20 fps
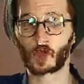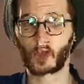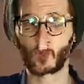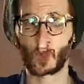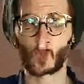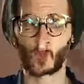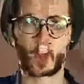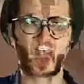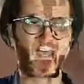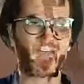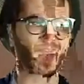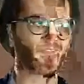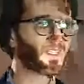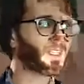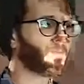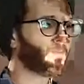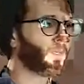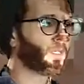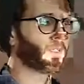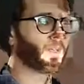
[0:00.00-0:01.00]
Come up with have a
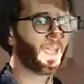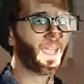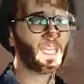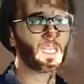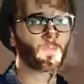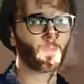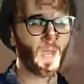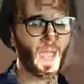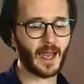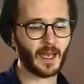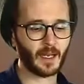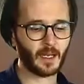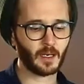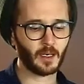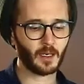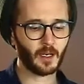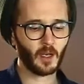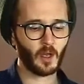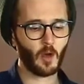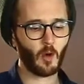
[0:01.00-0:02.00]
similar age
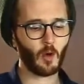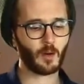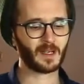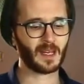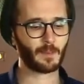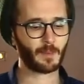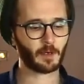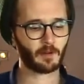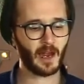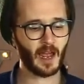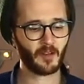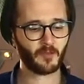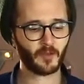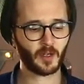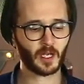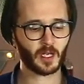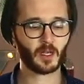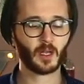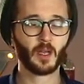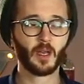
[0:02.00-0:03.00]
bracket or
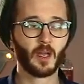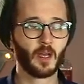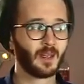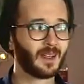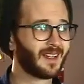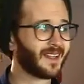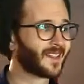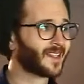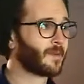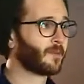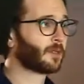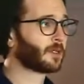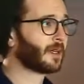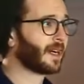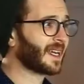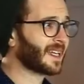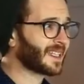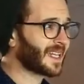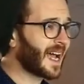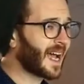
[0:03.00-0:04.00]
demographic,
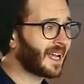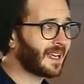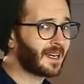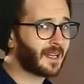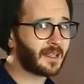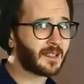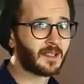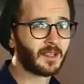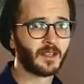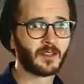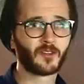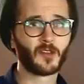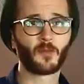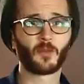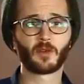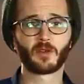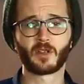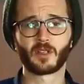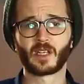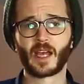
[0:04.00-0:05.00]
similar anxieties,
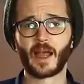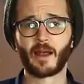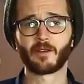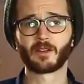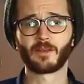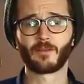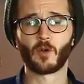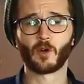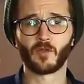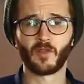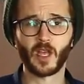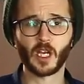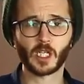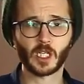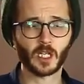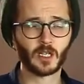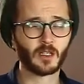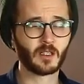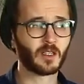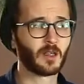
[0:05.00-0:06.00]
similar desires and
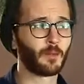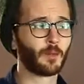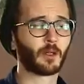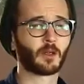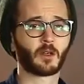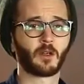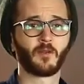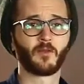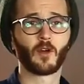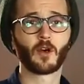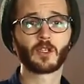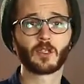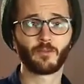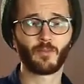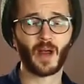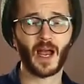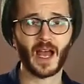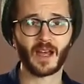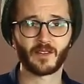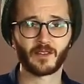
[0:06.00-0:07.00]
motivations, similar
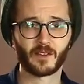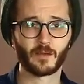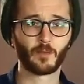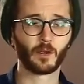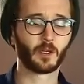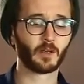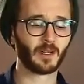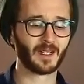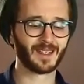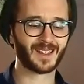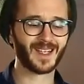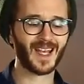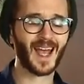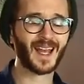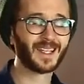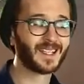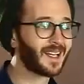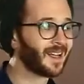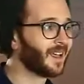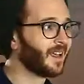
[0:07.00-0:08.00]
conversion paths, similar
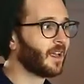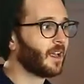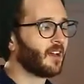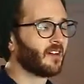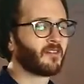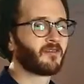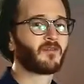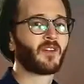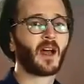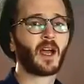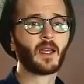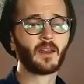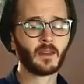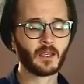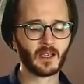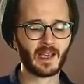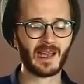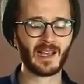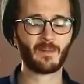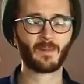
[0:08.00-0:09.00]
intent.
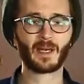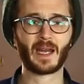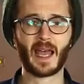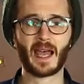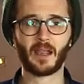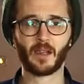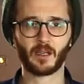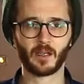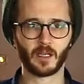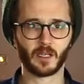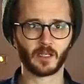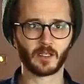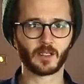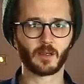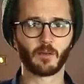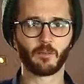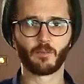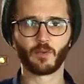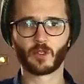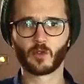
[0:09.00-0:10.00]
Find the
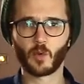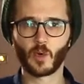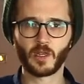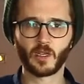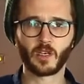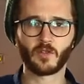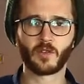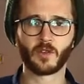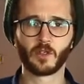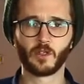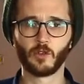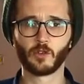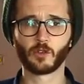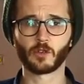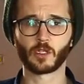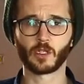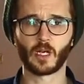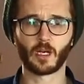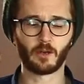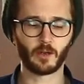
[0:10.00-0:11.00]
commonalities between the different
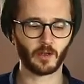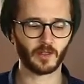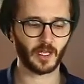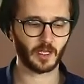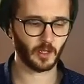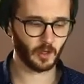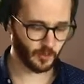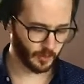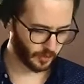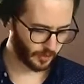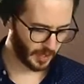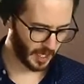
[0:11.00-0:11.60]
user scenarios that you've